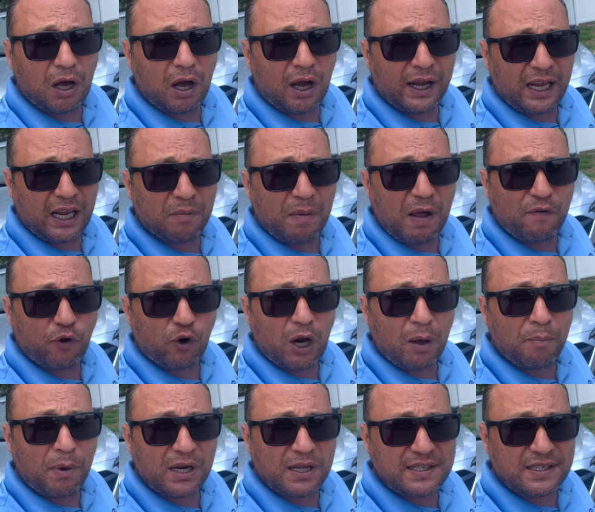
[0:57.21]
Again, my phone
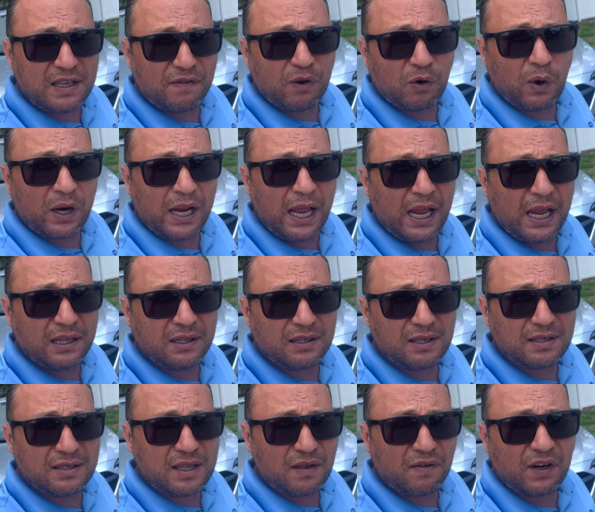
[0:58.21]
number is
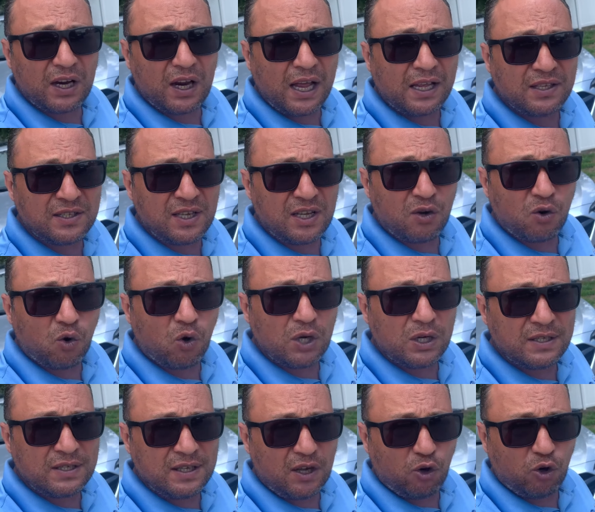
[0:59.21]

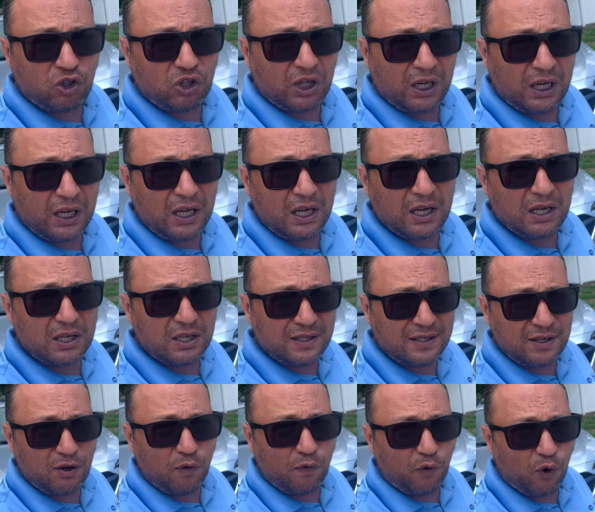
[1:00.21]

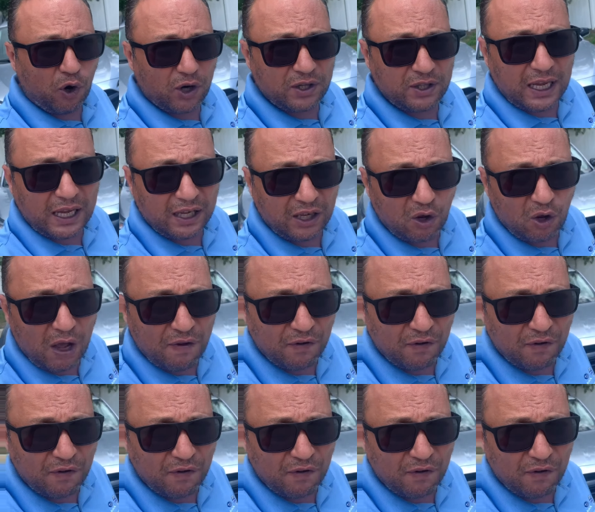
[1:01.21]
718-790-0304. Thank you.